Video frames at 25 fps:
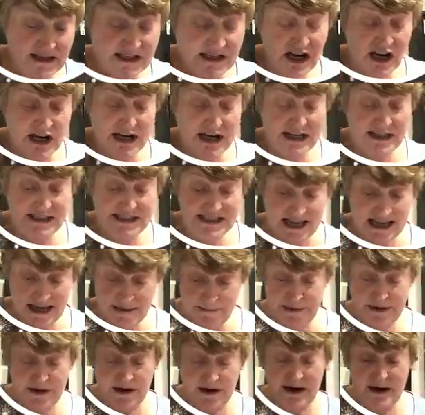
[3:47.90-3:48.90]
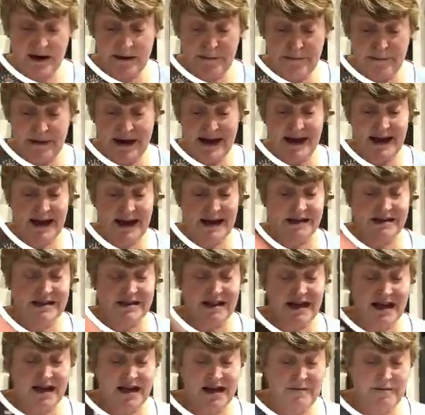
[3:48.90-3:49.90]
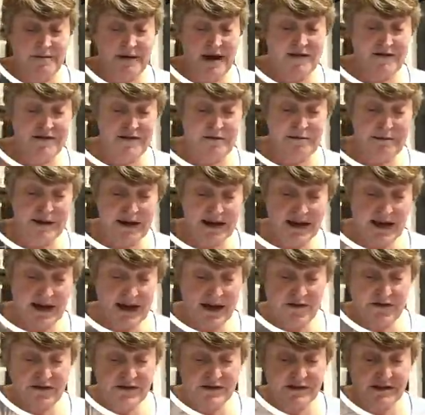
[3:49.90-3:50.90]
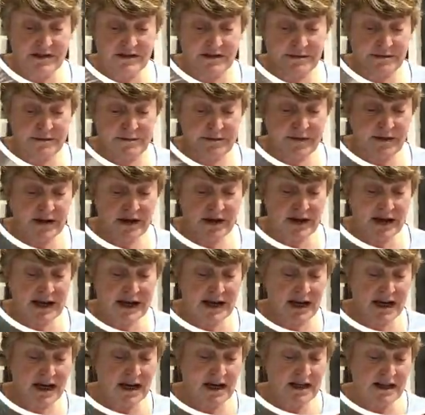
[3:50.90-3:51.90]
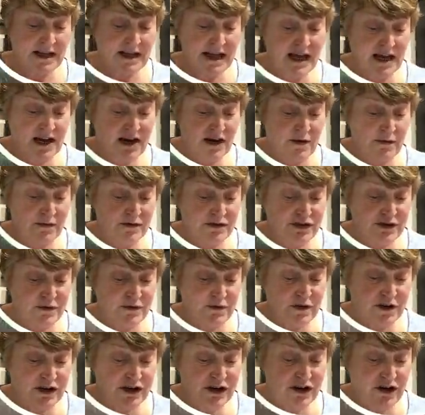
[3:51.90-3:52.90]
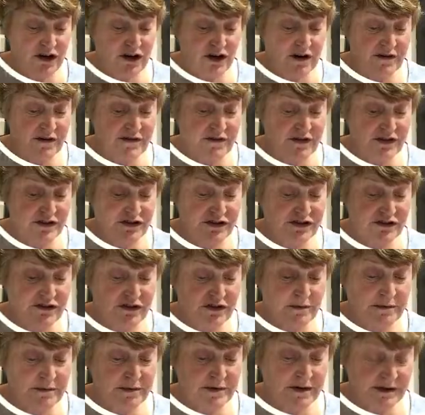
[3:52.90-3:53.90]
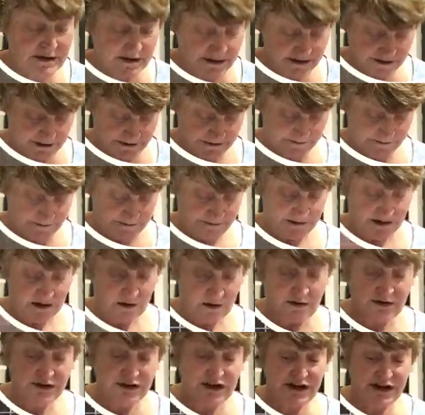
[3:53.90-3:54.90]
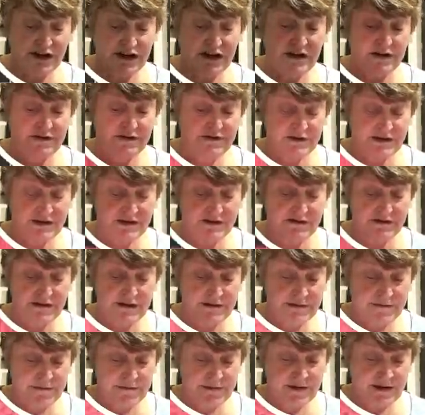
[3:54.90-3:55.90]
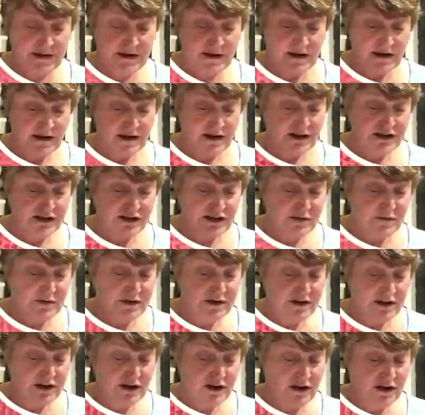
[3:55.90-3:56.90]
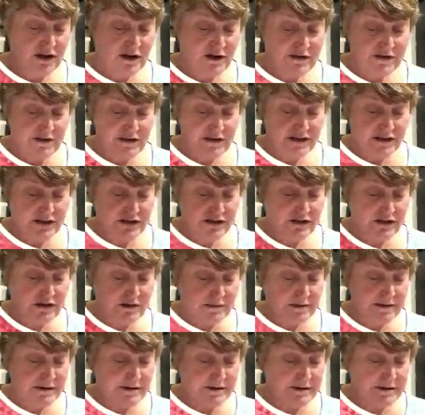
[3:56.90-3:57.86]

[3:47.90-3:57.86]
slightly deeper bags and for bigger gifts. Okay, and again, I will do 1.5 at the top. Or turn it over, sorry, and do 1.5 at the top.